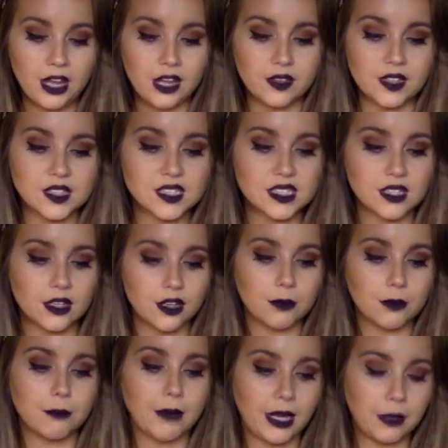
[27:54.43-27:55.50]
This
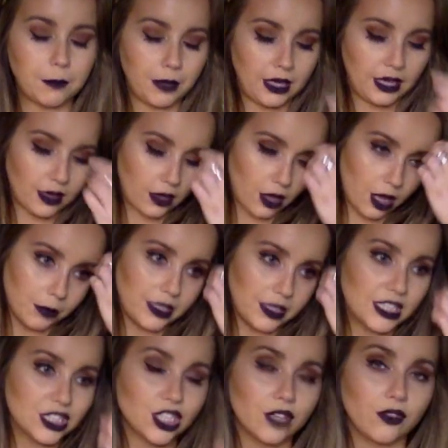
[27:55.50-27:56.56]
might be a
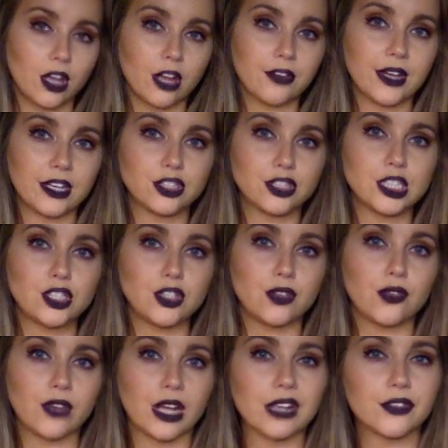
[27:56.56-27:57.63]
culmination of a lot of energies you
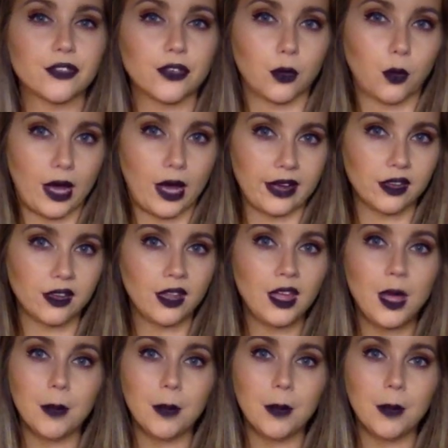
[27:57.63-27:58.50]
felt for a while,